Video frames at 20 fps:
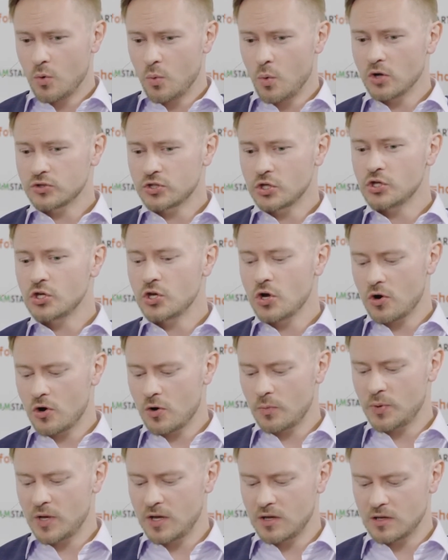What, in your
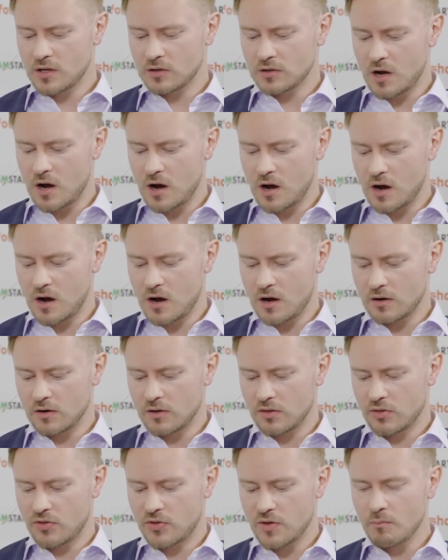opinion,
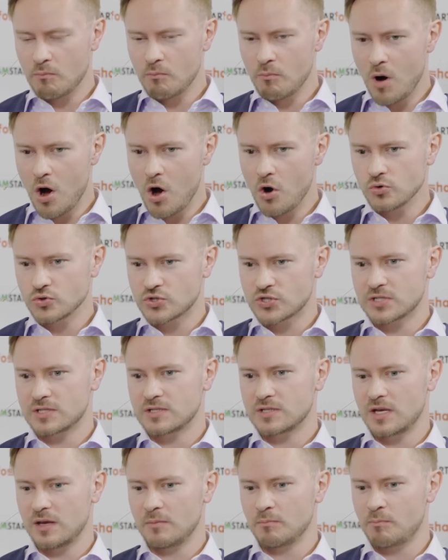are the
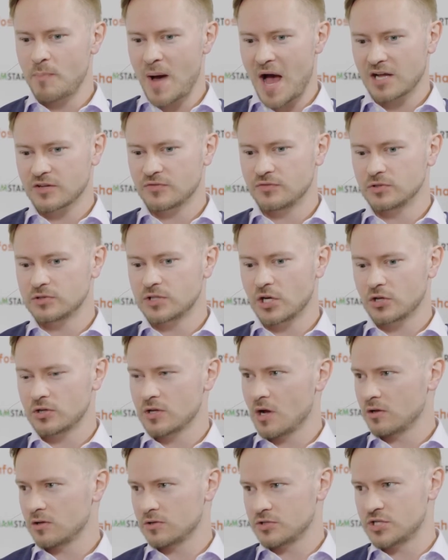most impactful
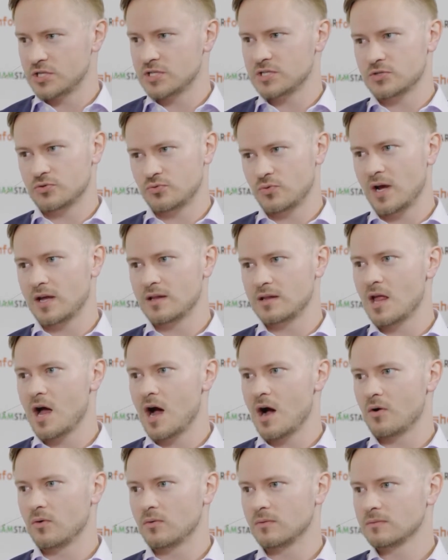technologies right
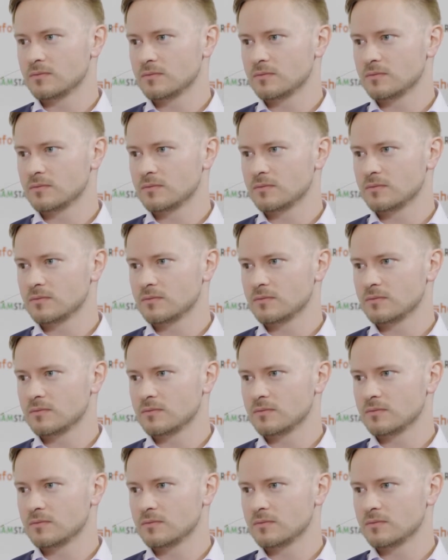now?